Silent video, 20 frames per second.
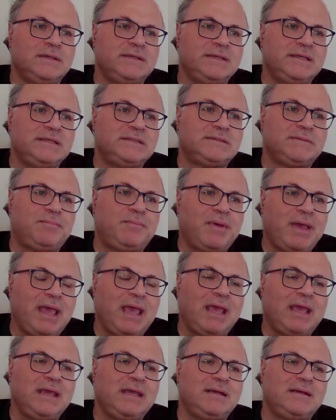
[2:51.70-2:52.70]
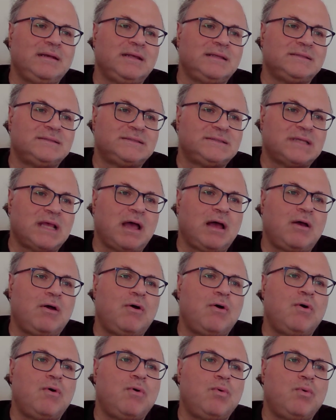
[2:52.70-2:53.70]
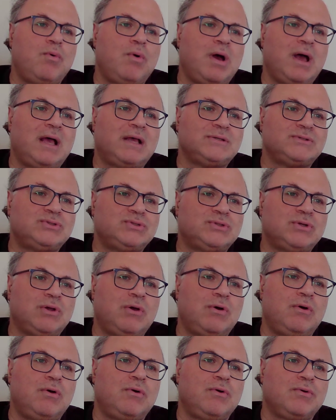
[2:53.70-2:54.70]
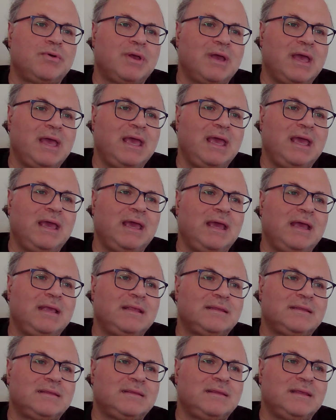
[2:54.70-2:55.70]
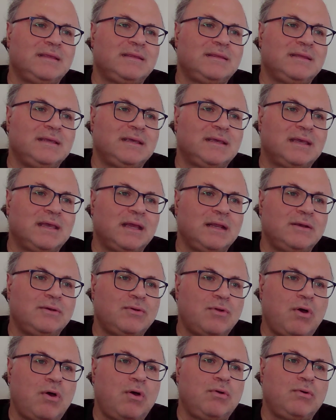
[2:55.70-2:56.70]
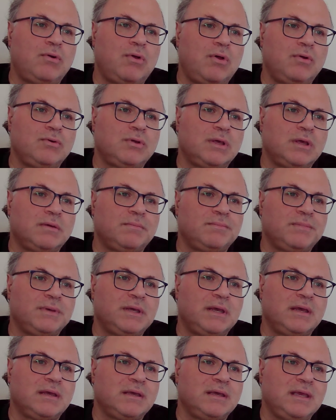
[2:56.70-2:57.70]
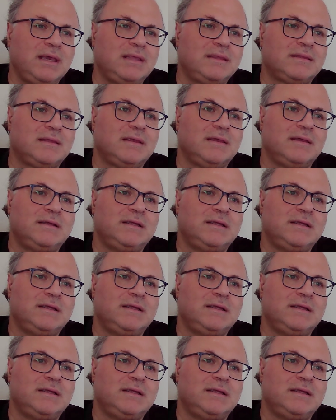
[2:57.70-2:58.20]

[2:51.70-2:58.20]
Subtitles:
His pain and sorrow are so great that he can no longer bear it,